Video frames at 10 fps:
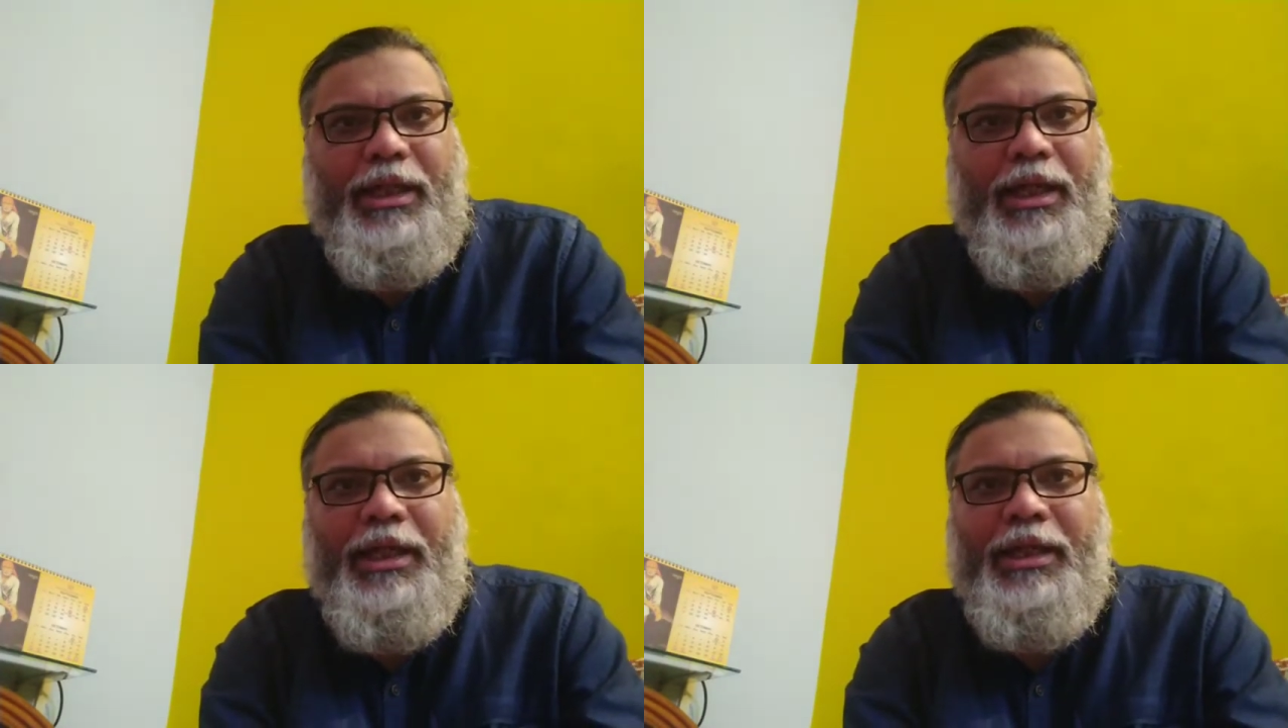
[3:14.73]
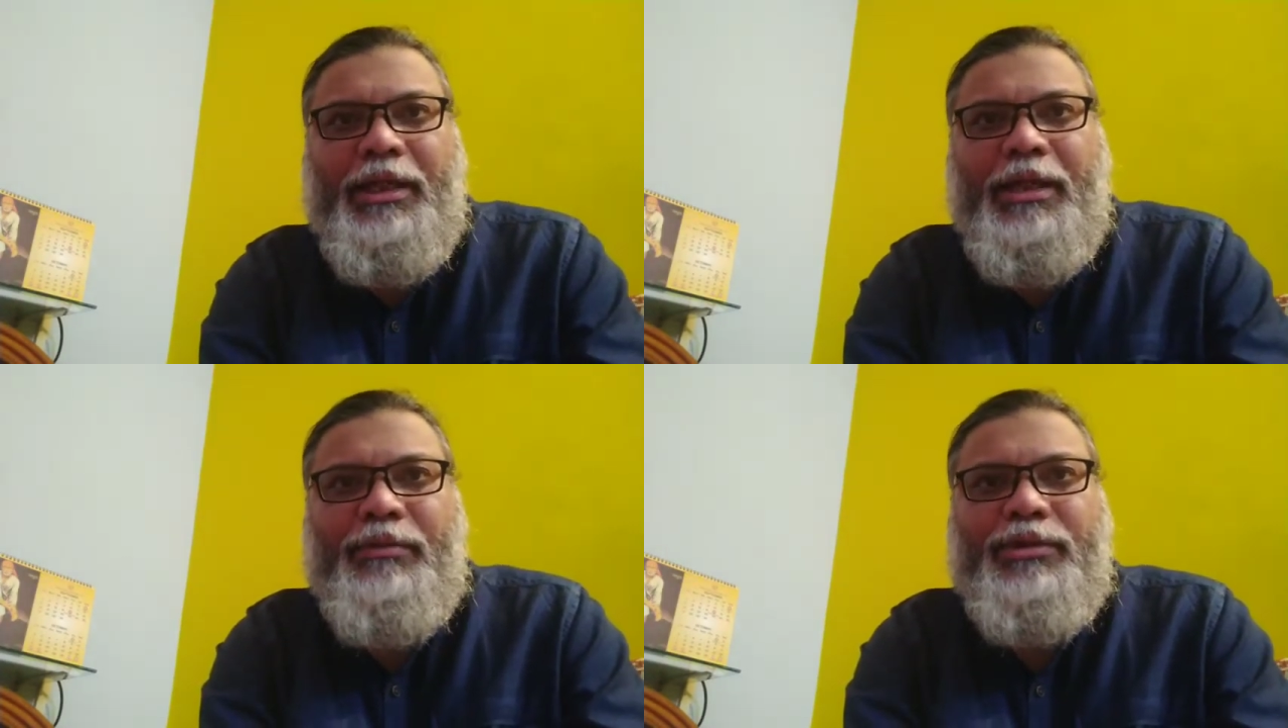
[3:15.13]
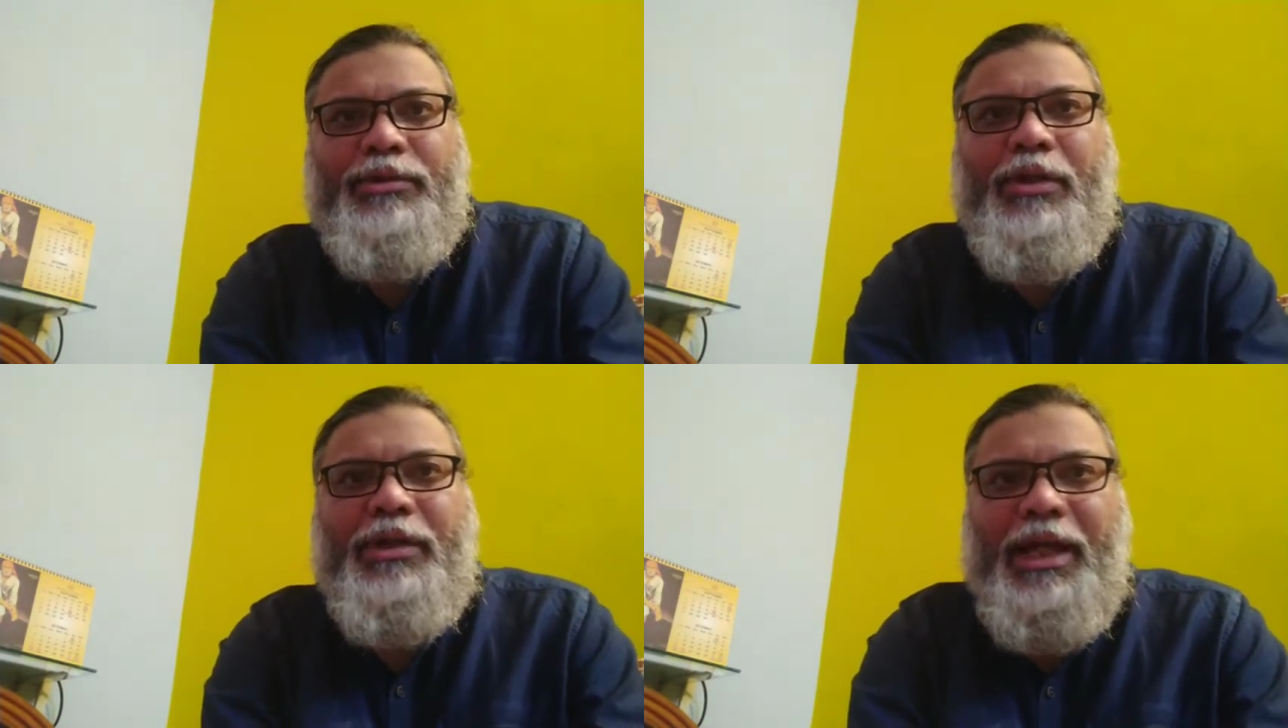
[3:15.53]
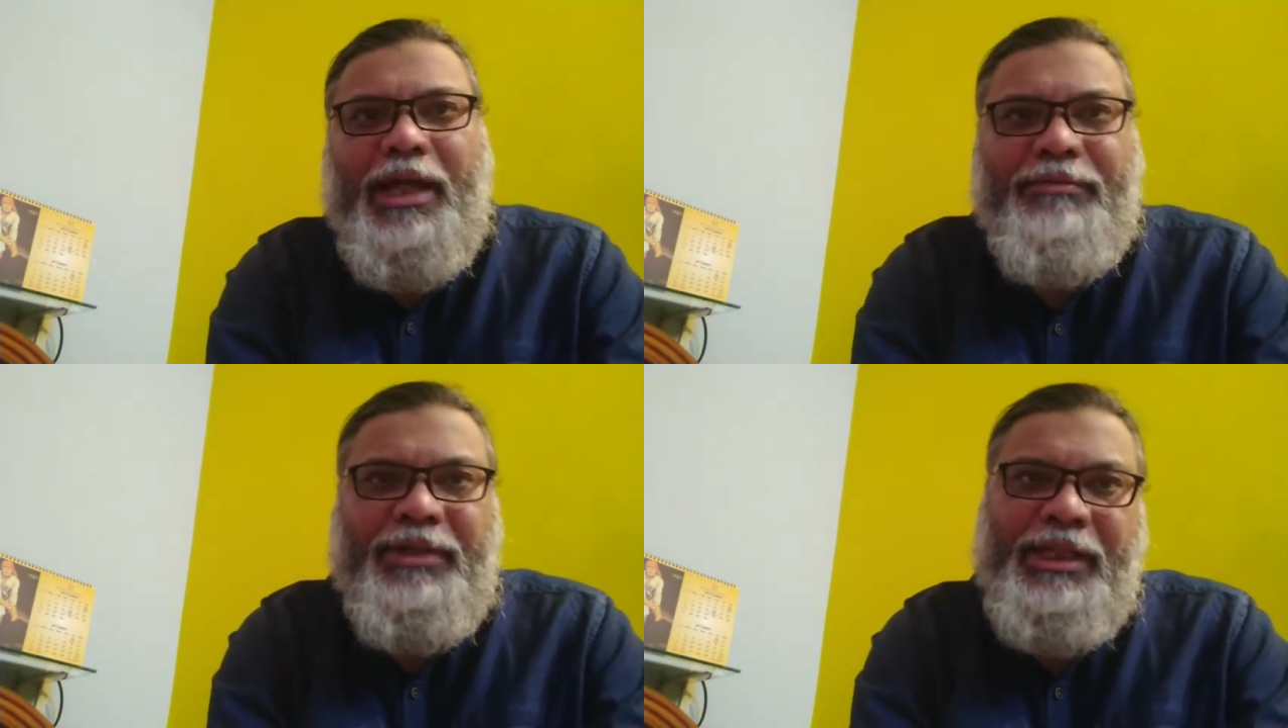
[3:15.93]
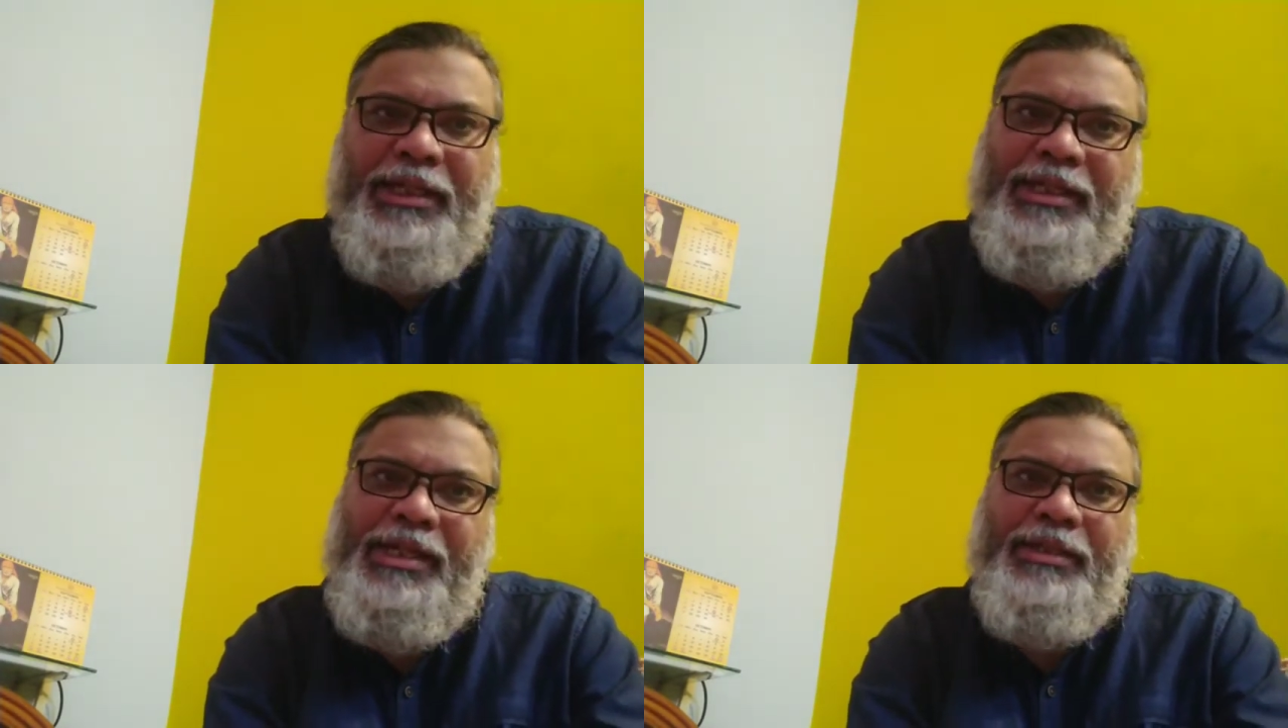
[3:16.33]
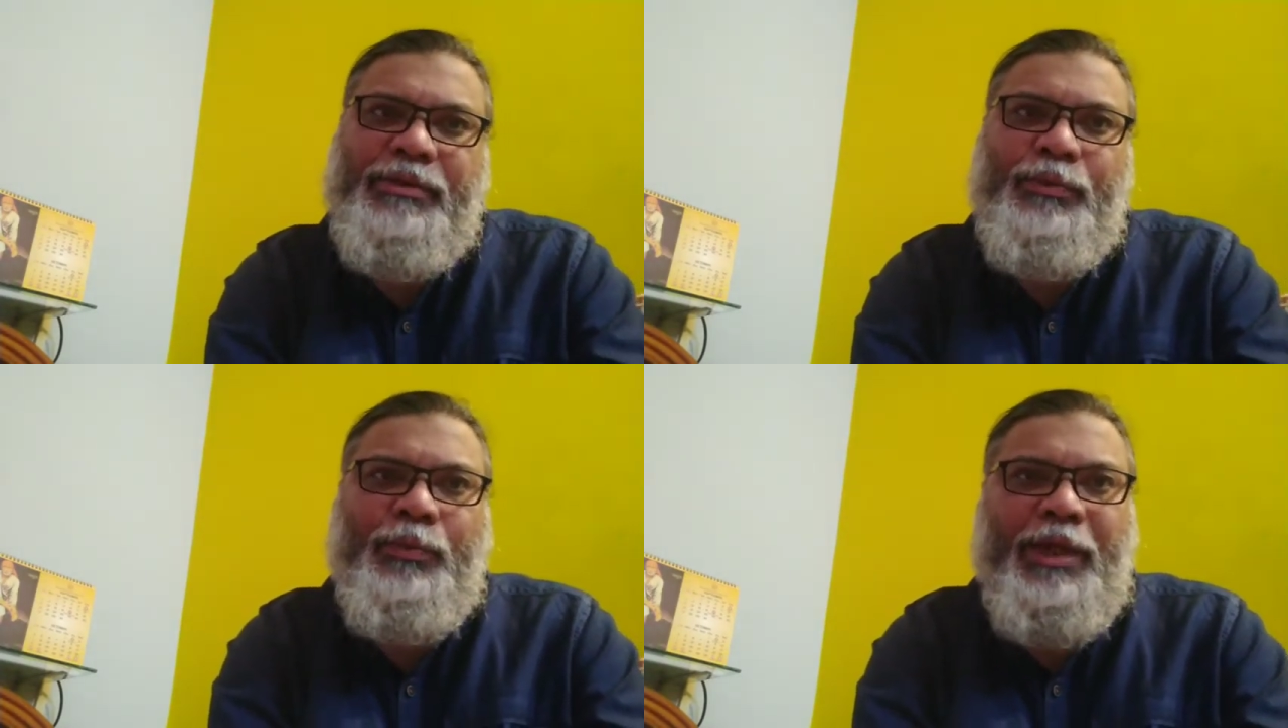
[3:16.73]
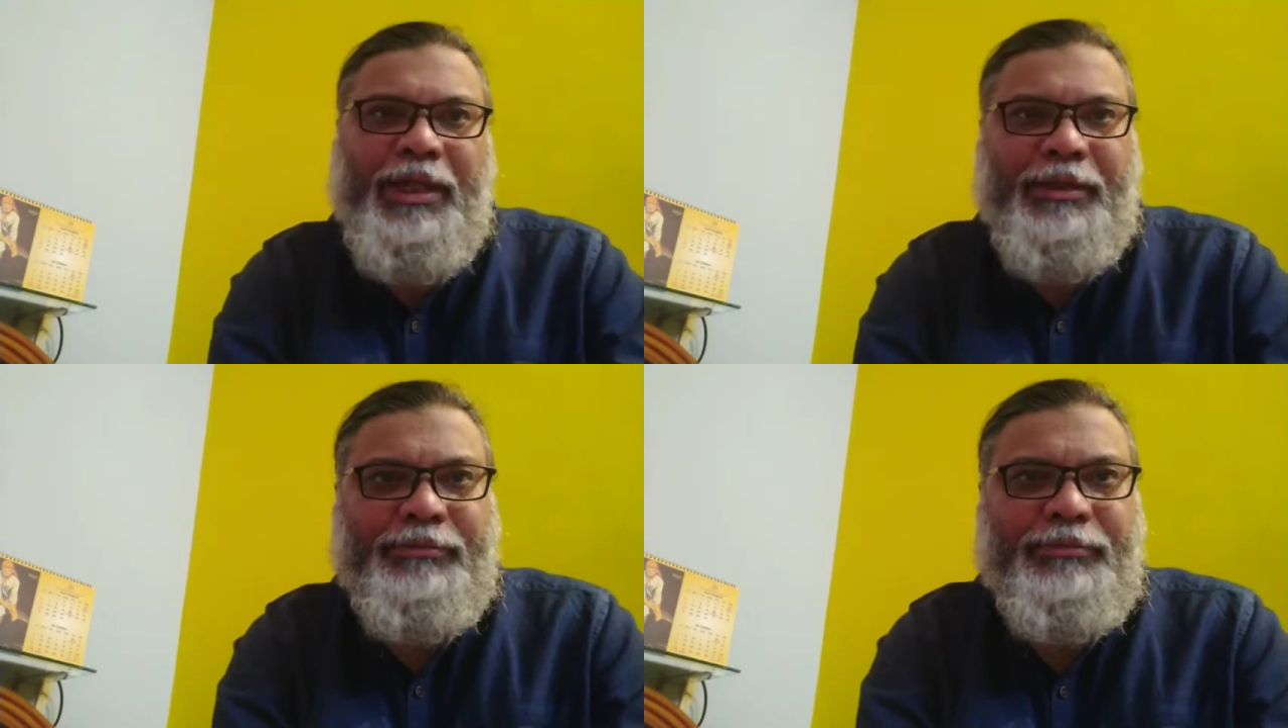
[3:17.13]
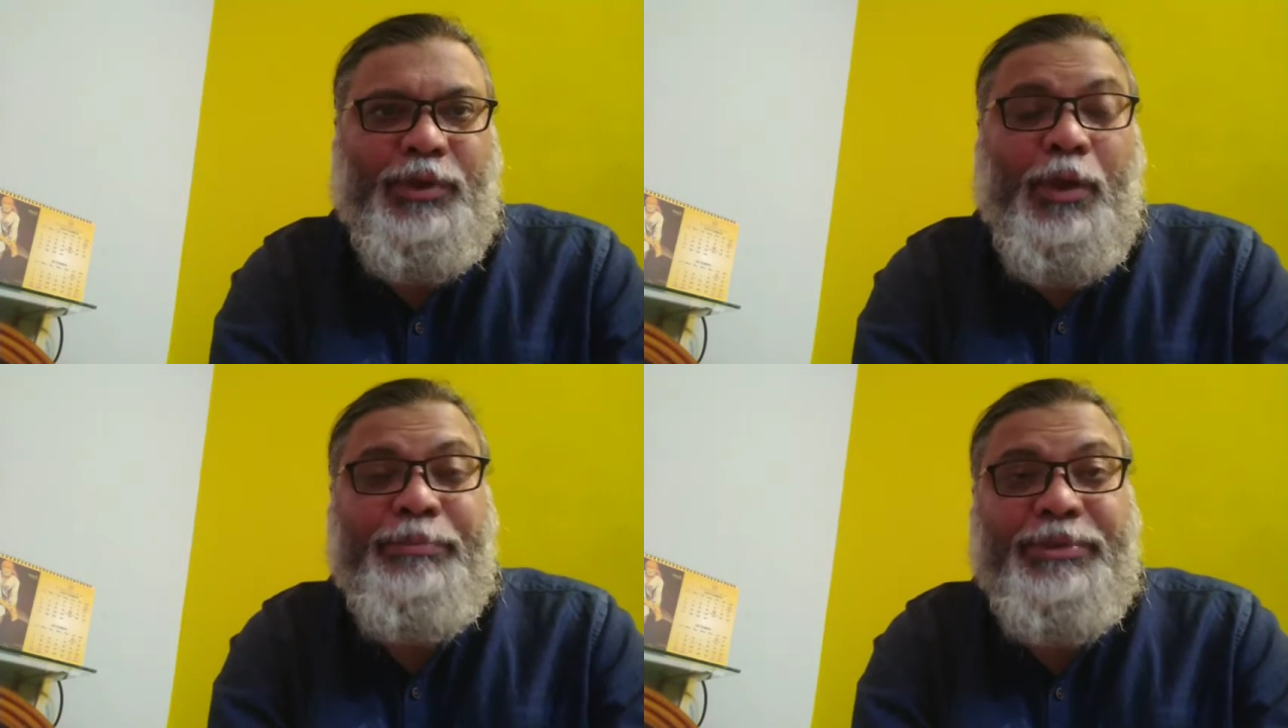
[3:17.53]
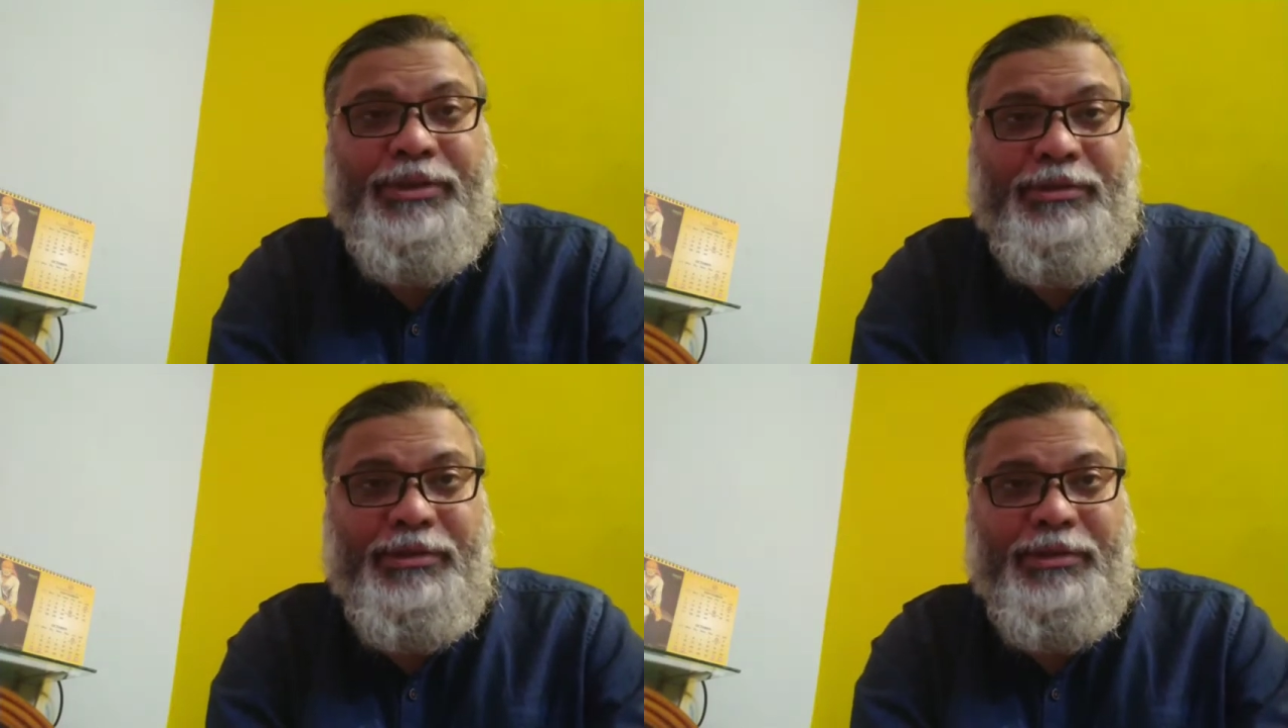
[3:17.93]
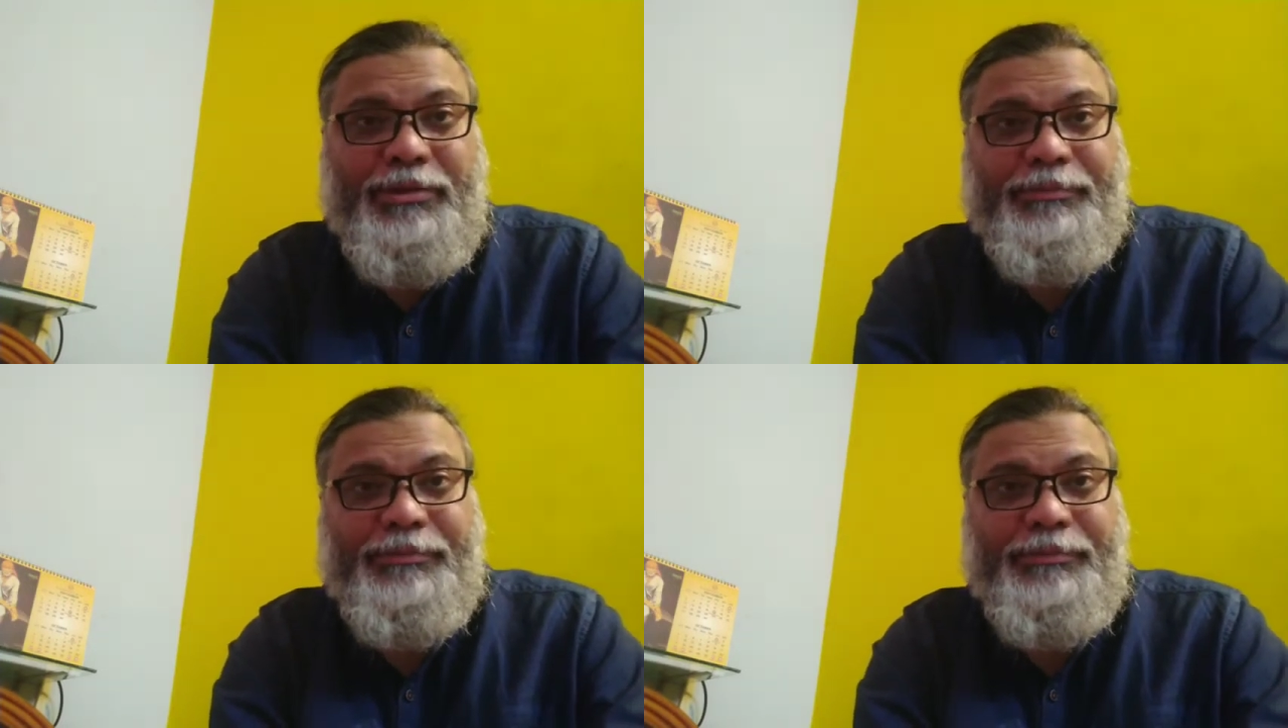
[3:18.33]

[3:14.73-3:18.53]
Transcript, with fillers: and I was not having any other way, the options